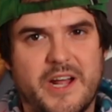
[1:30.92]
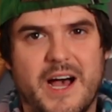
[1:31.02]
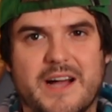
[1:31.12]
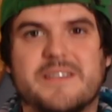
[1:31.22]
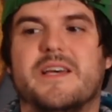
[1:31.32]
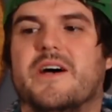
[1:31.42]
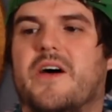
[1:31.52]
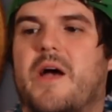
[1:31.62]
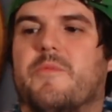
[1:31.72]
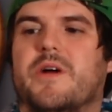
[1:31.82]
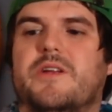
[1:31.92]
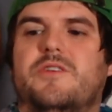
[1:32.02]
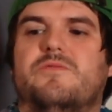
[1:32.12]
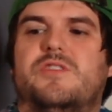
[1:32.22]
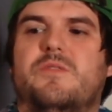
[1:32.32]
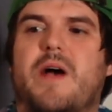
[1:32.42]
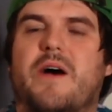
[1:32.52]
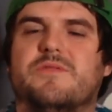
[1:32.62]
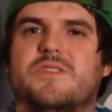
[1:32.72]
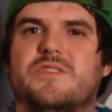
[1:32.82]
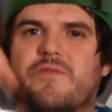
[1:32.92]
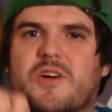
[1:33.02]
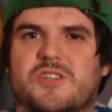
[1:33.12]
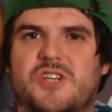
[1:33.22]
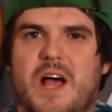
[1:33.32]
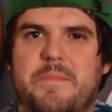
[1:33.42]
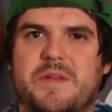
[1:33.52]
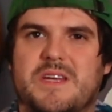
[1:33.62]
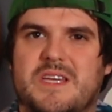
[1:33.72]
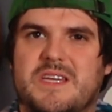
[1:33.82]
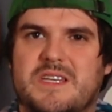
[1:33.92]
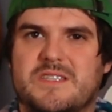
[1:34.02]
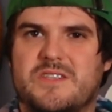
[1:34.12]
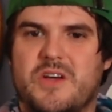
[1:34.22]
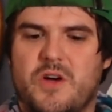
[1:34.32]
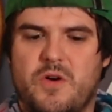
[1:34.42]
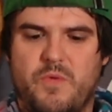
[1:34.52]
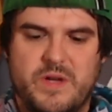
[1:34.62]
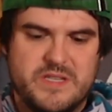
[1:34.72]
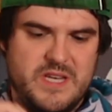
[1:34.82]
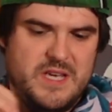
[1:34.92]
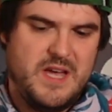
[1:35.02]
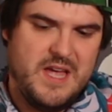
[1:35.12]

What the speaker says: cocktail, and we're going to do 2 ounces of our Japanese whiskey.